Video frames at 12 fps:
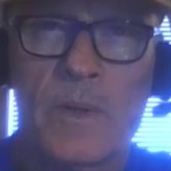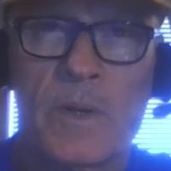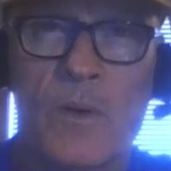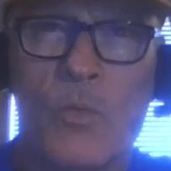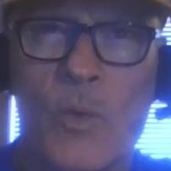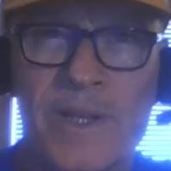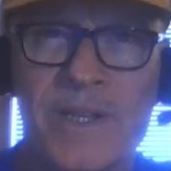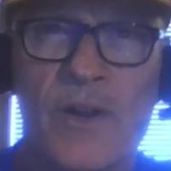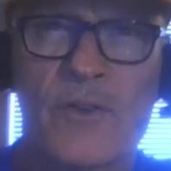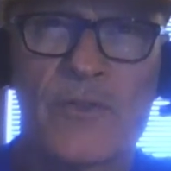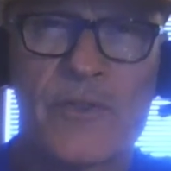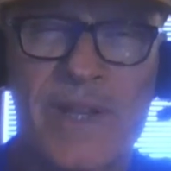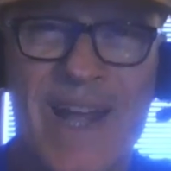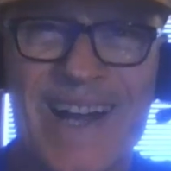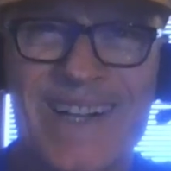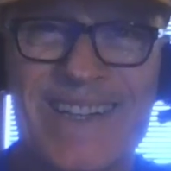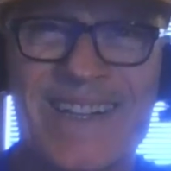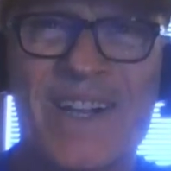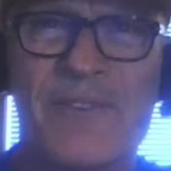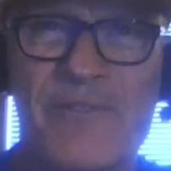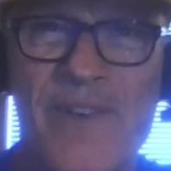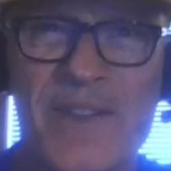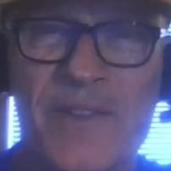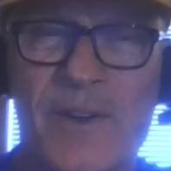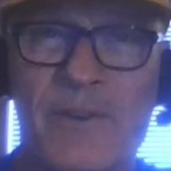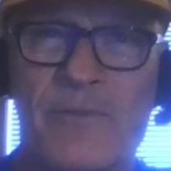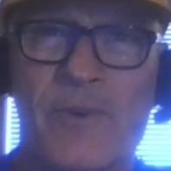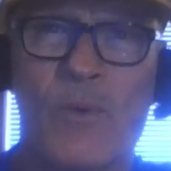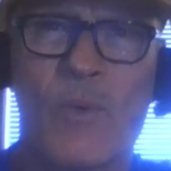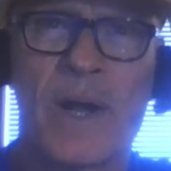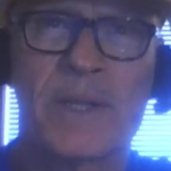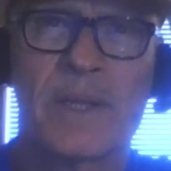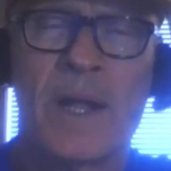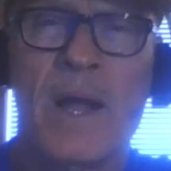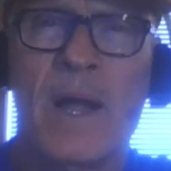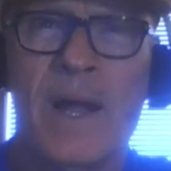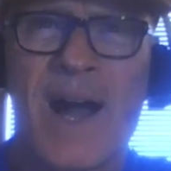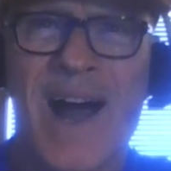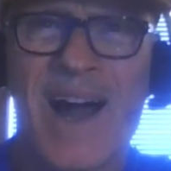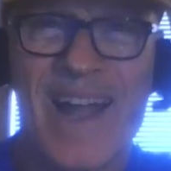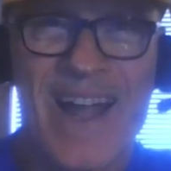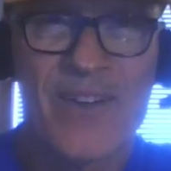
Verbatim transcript: you know, Windows 10 Defender for one, uh,